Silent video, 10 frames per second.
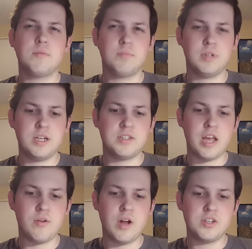play
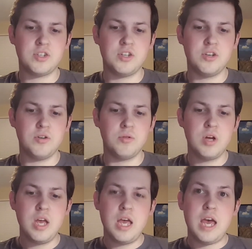Psychonauts 2.
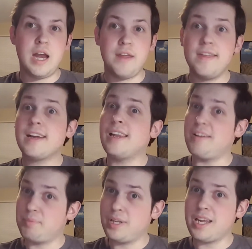And I think I'll
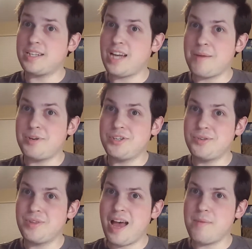have plenty of time to
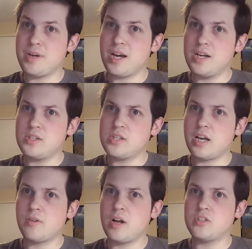do that because
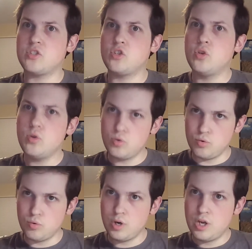Psychonauts
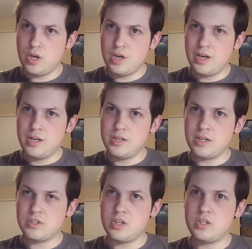2
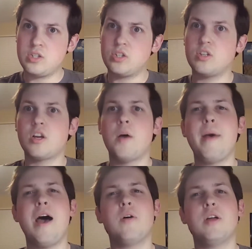doesn't come
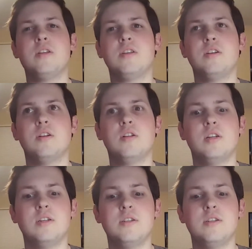out until